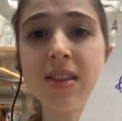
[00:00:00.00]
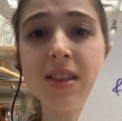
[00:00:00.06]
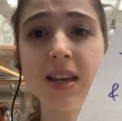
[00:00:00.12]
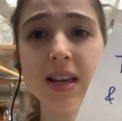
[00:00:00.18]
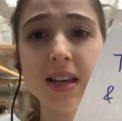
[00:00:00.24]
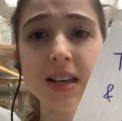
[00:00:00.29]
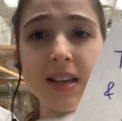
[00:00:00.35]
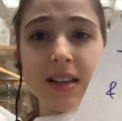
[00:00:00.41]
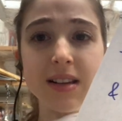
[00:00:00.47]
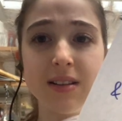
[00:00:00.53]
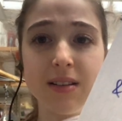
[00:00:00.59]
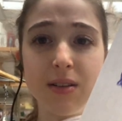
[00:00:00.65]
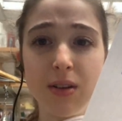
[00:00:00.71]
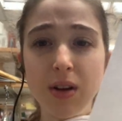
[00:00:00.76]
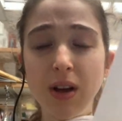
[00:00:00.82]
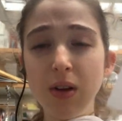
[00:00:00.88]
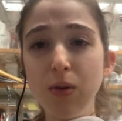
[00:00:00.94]
the
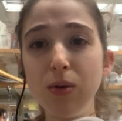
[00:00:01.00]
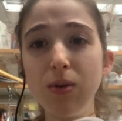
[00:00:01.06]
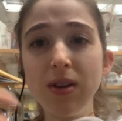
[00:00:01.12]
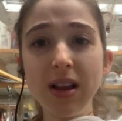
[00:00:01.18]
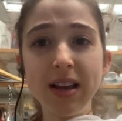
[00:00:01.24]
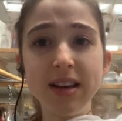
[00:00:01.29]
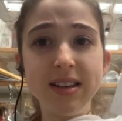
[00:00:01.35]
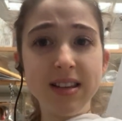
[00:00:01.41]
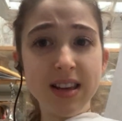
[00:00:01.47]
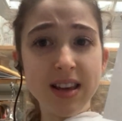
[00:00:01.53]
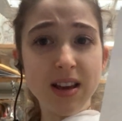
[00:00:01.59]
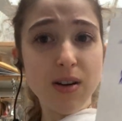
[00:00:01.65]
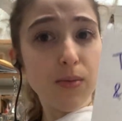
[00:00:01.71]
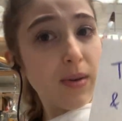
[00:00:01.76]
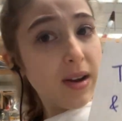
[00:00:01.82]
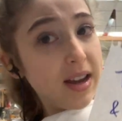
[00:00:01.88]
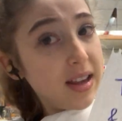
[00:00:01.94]
whole
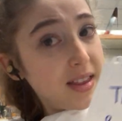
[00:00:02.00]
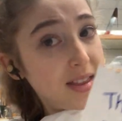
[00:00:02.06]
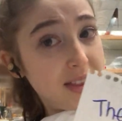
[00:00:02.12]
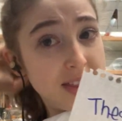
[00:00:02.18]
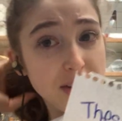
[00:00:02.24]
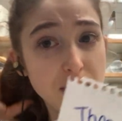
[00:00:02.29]
idea with